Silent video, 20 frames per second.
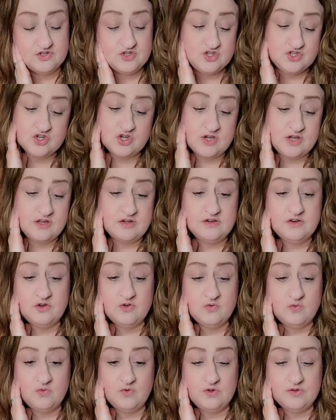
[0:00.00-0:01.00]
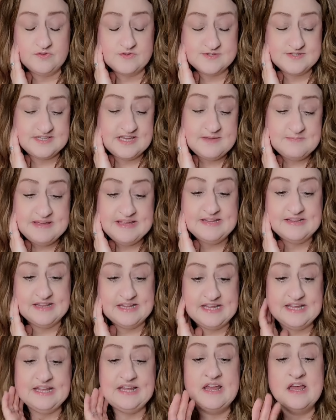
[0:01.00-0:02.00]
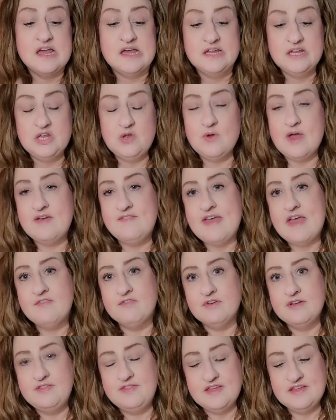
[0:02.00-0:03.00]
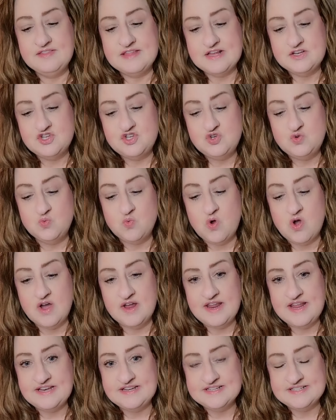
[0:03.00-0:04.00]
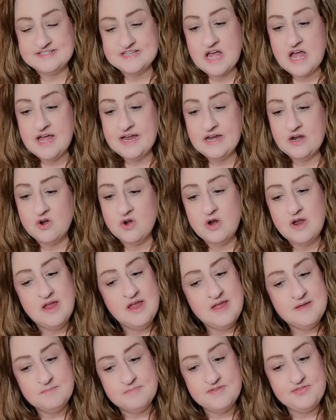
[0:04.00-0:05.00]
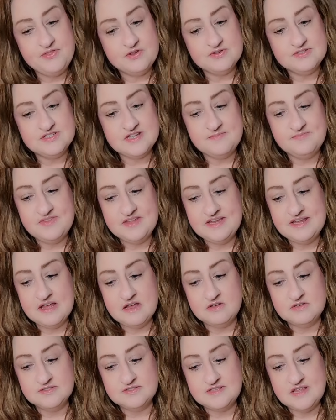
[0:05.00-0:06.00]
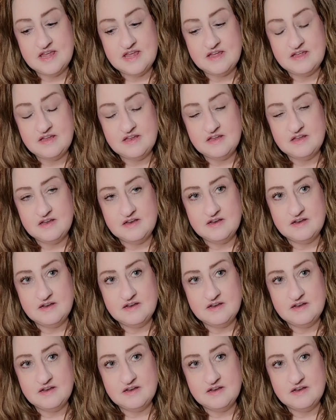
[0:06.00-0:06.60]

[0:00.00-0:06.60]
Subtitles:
You should, you seemingly you have everything that you want and desire, but there's something else that